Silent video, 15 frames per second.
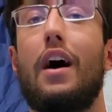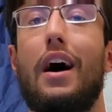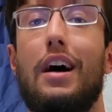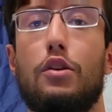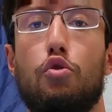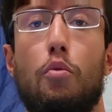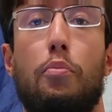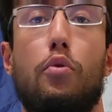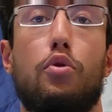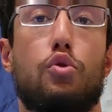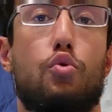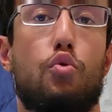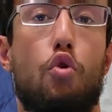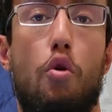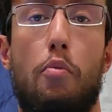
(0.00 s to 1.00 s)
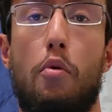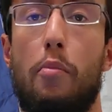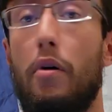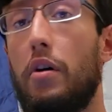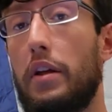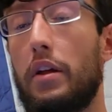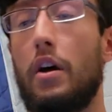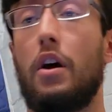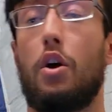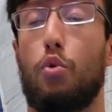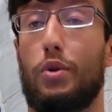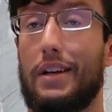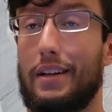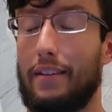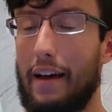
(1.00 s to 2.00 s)
as opposed to upper body.
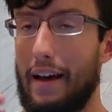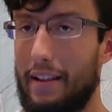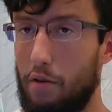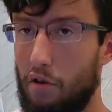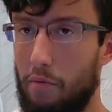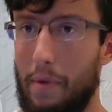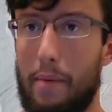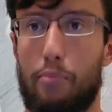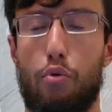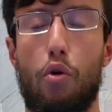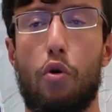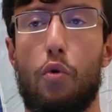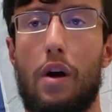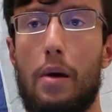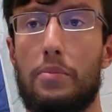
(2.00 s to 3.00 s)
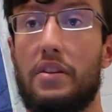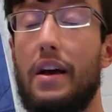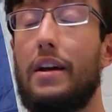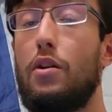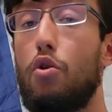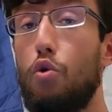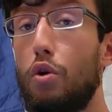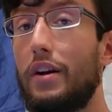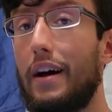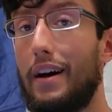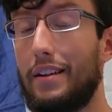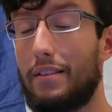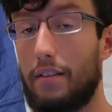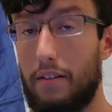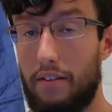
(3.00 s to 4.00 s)
Look at any of my programs and look
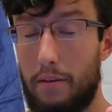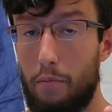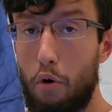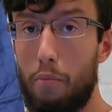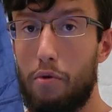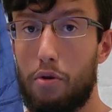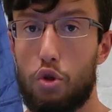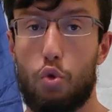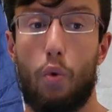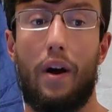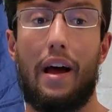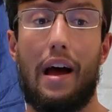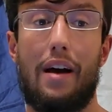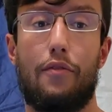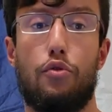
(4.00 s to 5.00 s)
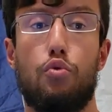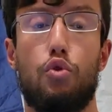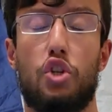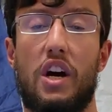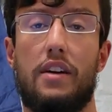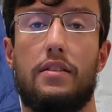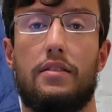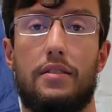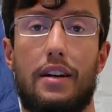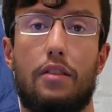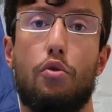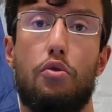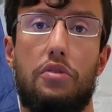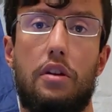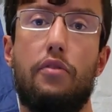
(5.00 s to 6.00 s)
at the moments where I have you giant set
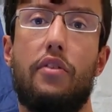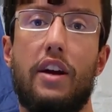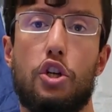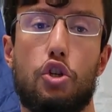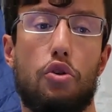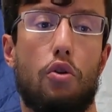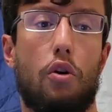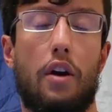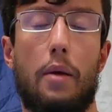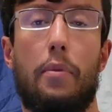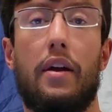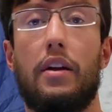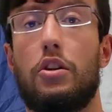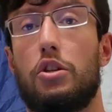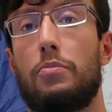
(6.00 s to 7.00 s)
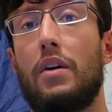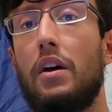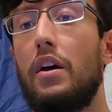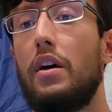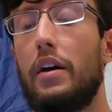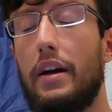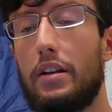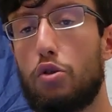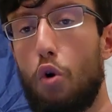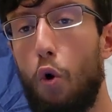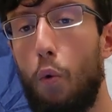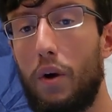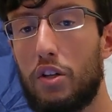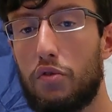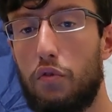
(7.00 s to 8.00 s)
a knee flexion or hip hinge. It's
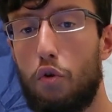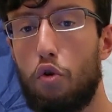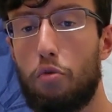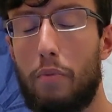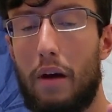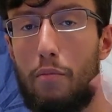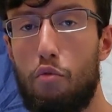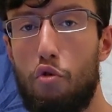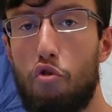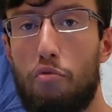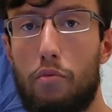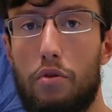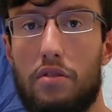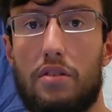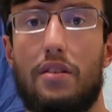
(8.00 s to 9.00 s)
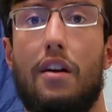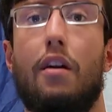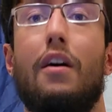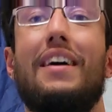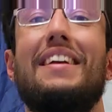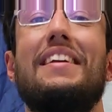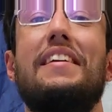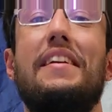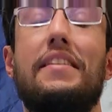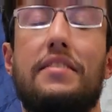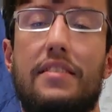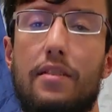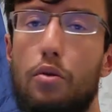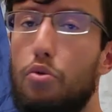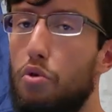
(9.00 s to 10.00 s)
always followed by movements that are
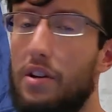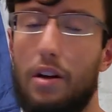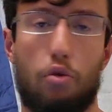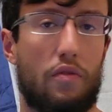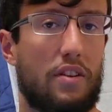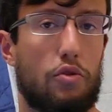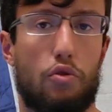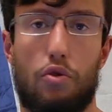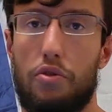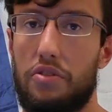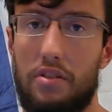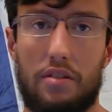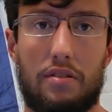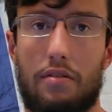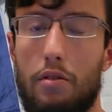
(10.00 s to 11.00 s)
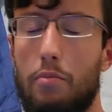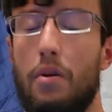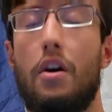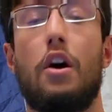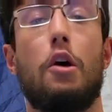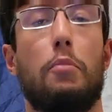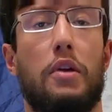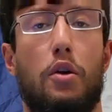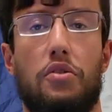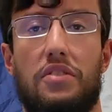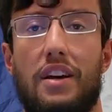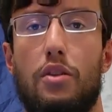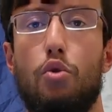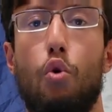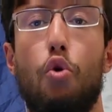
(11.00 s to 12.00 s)
easy on the cardiovascular system because
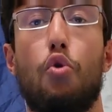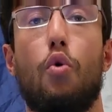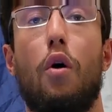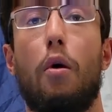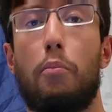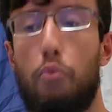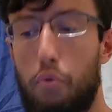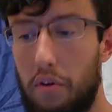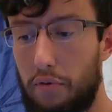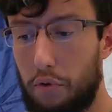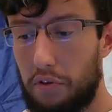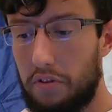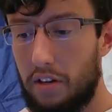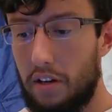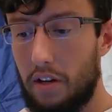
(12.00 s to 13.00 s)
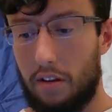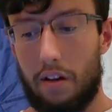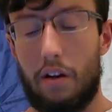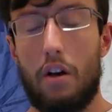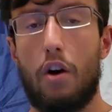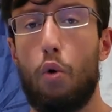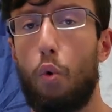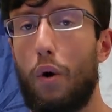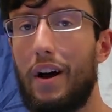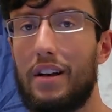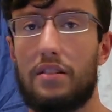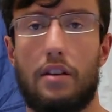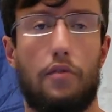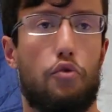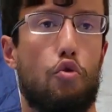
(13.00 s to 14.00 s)
I know you are pre-fatigued.
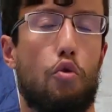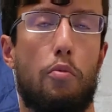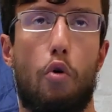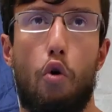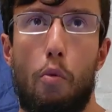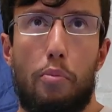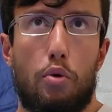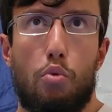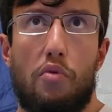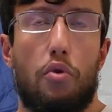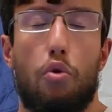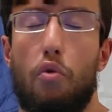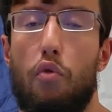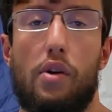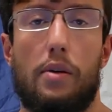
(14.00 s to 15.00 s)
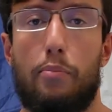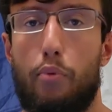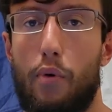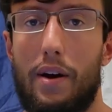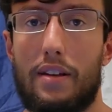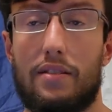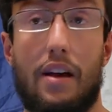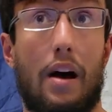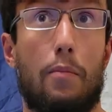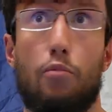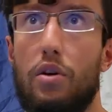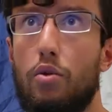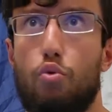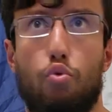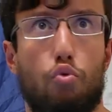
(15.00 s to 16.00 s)
Whereas if you open with an overhead press, I'm
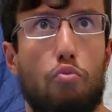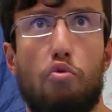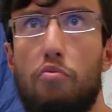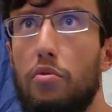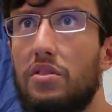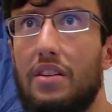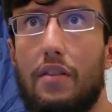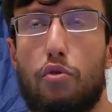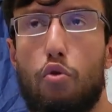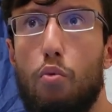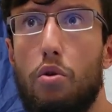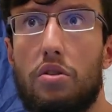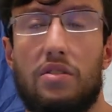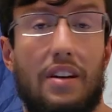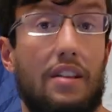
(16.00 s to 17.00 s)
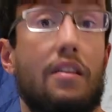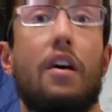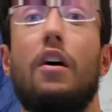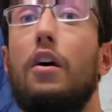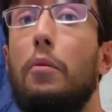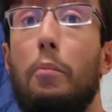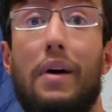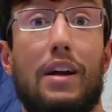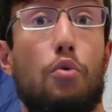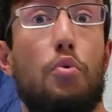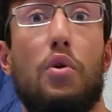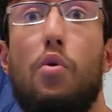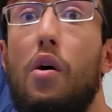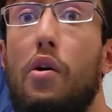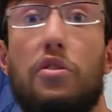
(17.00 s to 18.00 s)
going to do movements afterwards that might
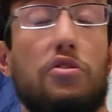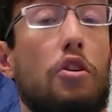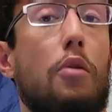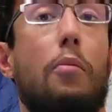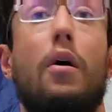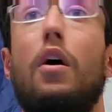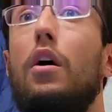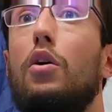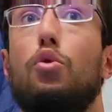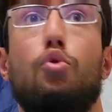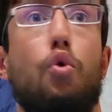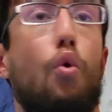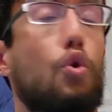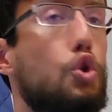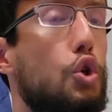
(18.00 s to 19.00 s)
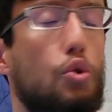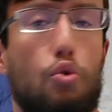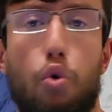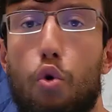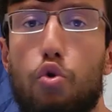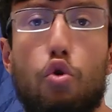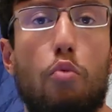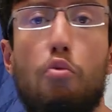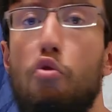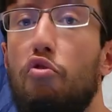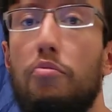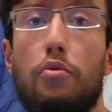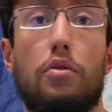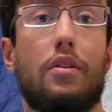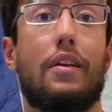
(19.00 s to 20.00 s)
require some torso
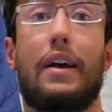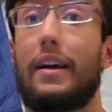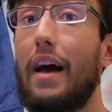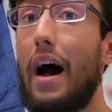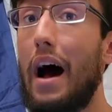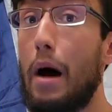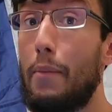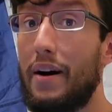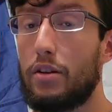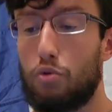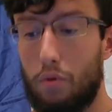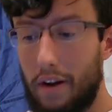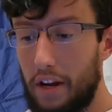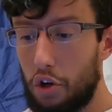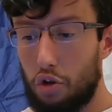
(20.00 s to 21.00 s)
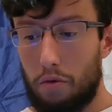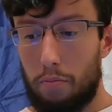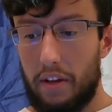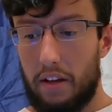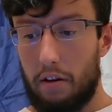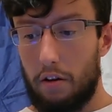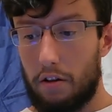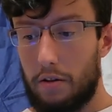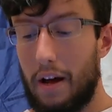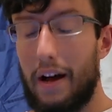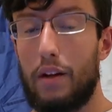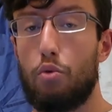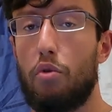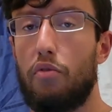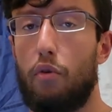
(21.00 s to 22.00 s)
movement like ab isolation because I
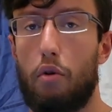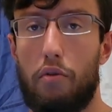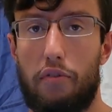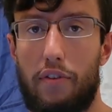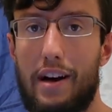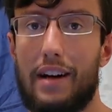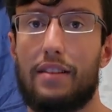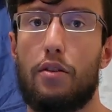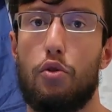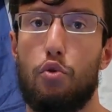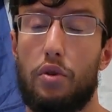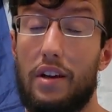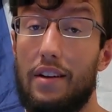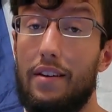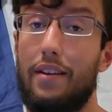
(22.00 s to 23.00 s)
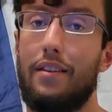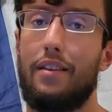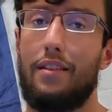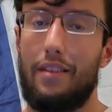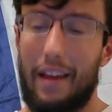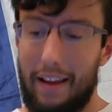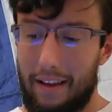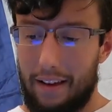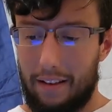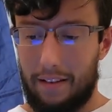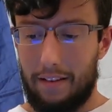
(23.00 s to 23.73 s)
know for a fact you can take it.